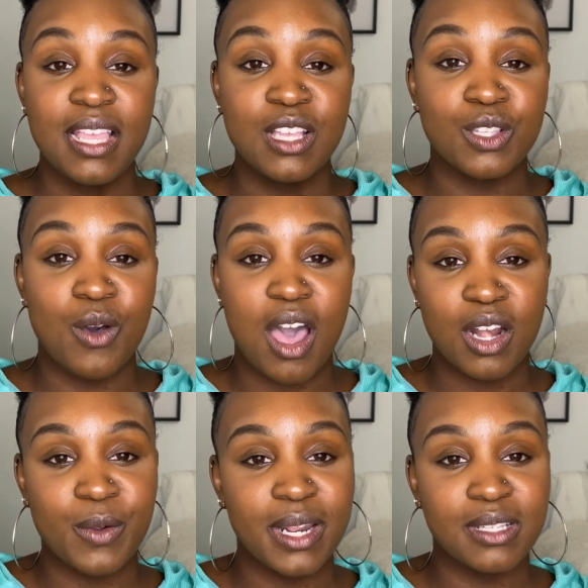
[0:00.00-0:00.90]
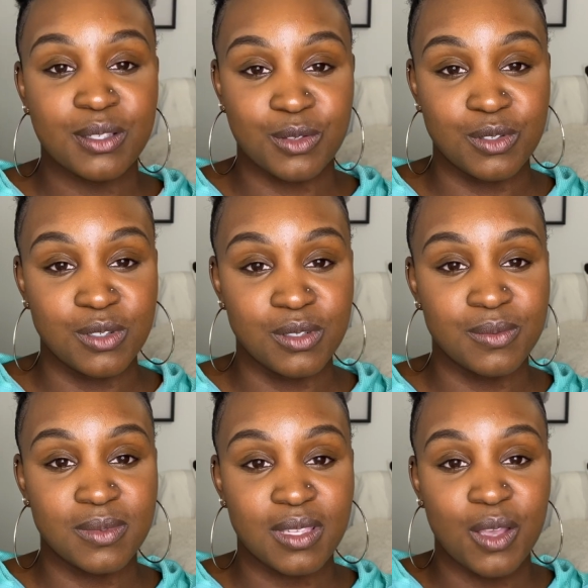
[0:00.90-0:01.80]
So on our way to school,
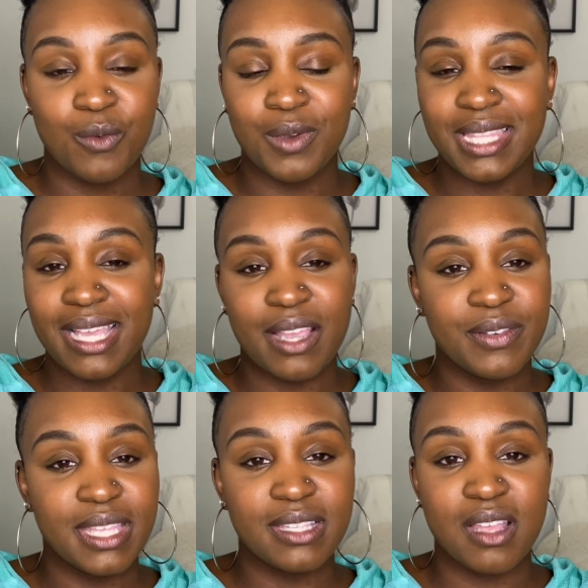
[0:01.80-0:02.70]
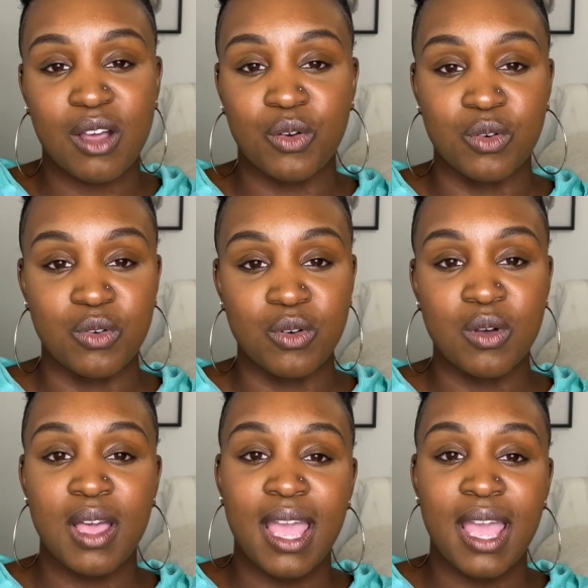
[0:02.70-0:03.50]
we think everything's all cool.